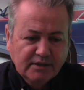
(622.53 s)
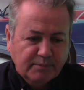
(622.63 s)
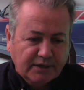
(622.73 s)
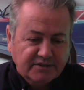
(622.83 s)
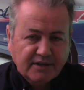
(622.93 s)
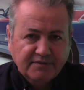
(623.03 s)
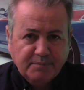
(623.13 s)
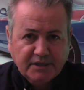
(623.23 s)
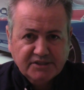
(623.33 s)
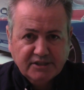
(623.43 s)
but it did have the
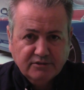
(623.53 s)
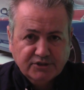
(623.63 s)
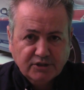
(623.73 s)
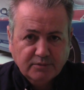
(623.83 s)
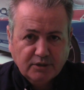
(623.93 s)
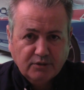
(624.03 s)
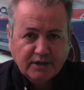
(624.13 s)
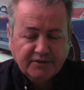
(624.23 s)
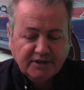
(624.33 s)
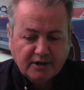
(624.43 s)
big single turbo, it
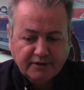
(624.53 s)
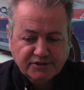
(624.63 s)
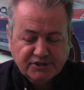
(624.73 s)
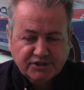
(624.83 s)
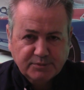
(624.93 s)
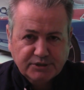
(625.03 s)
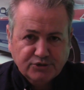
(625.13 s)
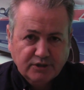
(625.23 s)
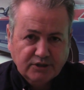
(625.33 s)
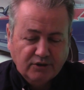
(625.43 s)
had the audio system in the
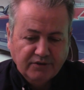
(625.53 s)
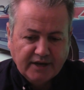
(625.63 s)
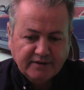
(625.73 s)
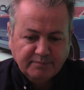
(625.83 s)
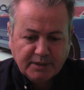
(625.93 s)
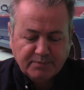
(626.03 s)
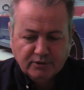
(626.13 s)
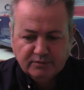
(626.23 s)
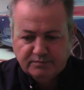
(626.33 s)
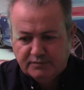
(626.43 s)
trunk and all that, and people
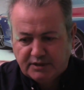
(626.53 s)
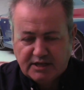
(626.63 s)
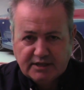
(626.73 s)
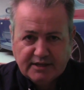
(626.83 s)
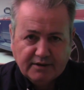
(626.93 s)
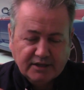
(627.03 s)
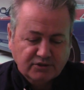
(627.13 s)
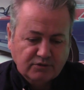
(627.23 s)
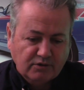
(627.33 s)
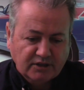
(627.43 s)
were geeking out,
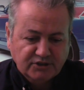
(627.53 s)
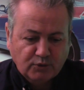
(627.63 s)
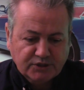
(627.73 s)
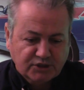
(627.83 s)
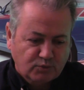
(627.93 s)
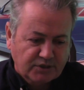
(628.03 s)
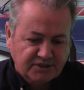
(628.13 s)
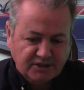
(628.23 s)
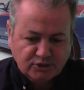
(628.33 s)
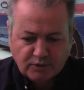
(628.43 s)
asking all kinds of questions. What's
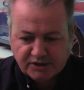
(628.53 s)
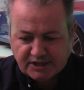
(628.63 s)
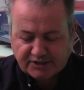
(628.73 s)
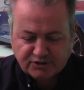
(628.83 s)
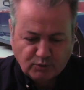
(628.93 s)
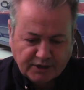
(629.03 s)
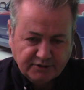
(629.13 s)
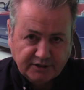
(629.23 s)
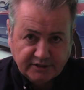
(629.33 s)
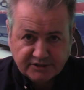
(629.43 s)
this, what does that do, why do you
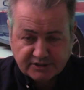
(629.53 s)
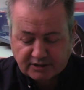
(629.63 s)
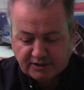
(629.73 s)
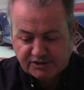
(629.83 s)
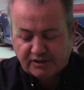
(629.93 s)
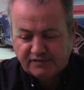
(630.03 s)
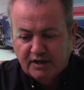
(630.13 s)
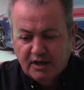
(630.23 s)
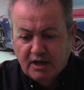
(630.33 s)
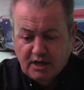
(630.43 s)
need this, that kind of stuff.
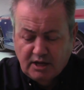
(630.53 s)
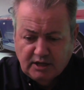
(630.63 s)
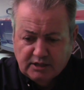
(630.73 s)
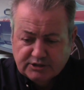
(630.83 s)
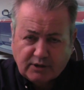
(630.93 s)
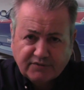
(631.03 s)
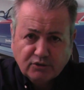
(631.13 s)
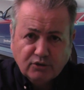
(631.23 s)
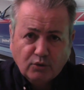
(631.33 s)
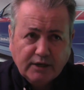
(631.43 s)
So after
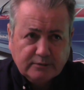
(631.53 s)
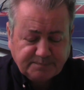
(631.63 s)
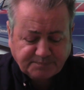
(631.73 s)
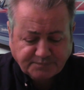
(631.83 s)
a little while,